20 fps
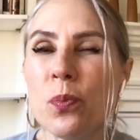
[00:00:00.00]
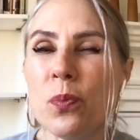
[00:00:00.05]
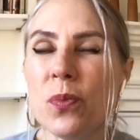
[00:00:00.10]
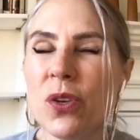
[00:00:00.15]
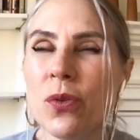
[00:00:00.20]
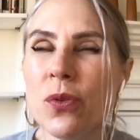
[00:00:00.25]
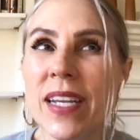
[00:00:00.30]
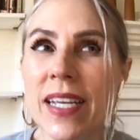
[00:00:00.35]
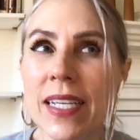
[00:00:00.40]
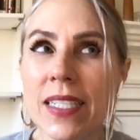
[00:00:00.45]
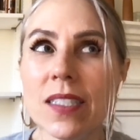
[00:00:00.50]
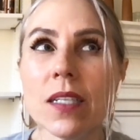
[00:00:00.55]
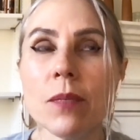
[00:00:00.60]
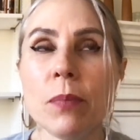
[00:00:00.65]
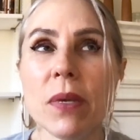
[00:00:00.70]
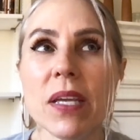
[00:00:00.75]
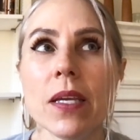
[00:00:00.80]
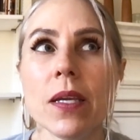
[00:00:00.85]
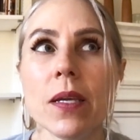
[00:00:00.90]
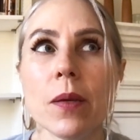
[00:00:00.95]
You need to
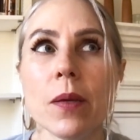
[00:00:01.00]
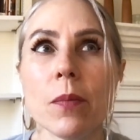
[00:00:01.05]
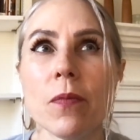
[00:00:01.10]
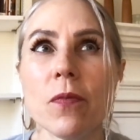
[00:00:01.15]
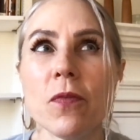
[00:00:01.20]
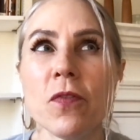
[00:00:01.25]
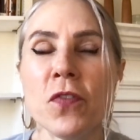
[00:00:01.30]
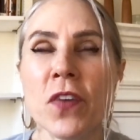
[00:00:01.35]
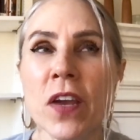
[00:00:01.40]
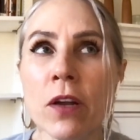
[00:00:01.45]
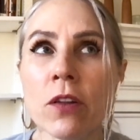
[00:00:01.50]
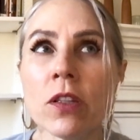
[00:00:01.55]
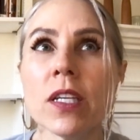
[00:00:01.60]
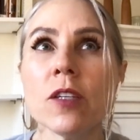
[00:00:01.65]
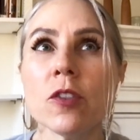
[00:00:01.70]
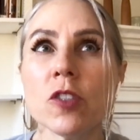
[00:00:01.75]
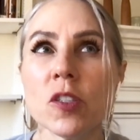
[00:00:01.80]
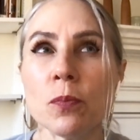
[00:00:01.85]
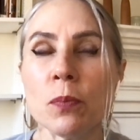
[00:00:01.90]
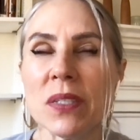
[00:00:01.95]
be fairly
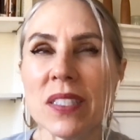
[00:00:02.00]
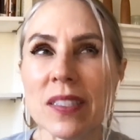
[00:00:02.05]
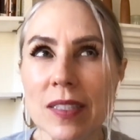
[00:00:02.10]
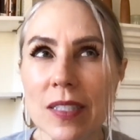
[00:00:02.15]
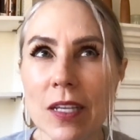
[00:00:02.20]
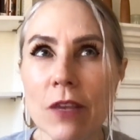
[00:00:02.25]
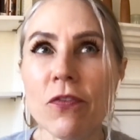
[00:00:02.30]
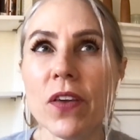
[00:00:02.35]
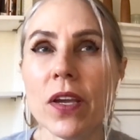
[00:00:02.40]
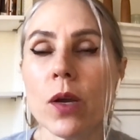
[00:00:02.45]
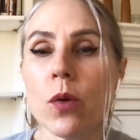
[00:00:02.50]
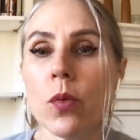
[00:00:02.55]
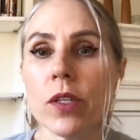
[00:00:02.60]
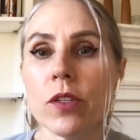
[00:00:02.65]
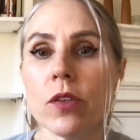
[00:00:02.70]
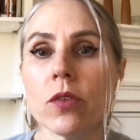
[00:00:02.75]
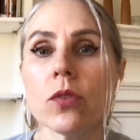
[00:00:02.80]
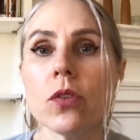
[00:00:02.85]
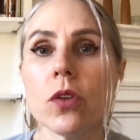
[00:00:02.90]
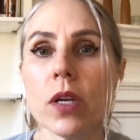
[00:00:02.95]
specific when
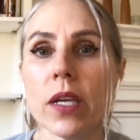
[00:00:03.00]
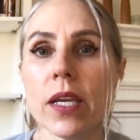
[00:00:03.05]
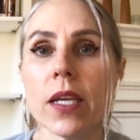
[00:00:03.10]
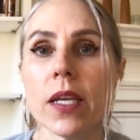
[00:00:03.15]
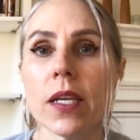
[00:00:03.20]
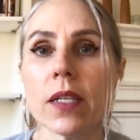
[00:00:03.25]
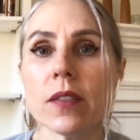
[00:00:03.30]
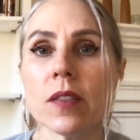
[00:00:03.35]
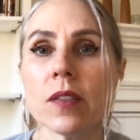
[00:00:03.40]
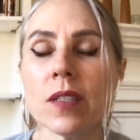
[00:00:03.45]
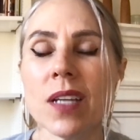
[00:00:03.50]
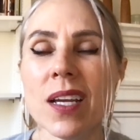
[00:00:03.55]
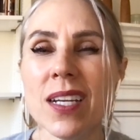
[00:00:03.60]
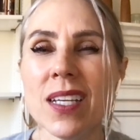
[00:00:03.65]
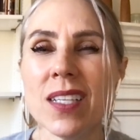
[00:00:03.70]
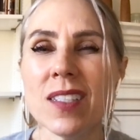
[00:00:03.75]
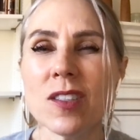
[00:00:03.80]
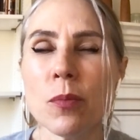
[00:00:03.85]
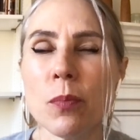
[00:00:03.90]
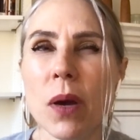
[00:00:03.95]
you're looking at
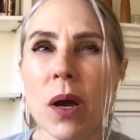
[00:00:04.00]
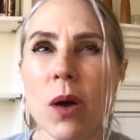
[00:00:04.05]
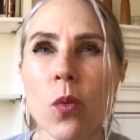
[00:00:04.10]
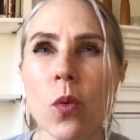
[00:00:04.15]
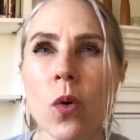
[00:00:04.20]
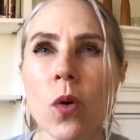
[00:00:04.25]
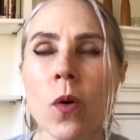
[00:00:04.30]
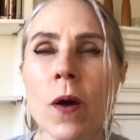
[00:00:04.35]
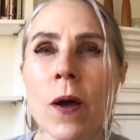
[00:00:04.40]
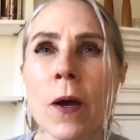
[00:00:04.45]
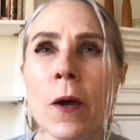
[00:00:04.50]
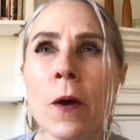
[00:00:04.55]
studies about, well,